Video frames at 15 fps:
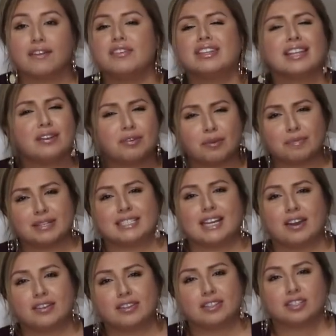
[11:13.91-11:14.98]
Everything will be
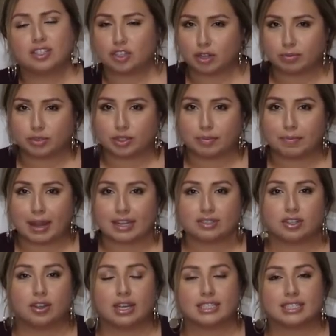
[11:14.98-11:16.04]
down in the description
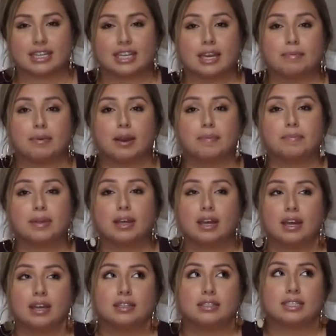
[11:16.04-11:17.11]
box so you guys can keep up
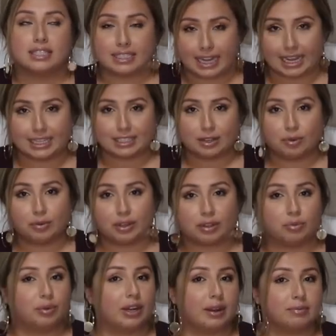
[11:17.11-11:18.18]
to date
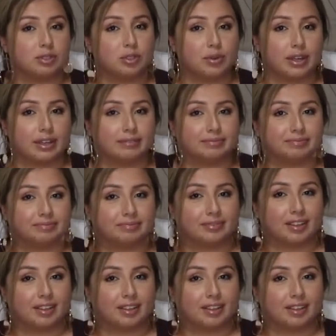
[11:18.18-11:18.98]
with what I'm doing.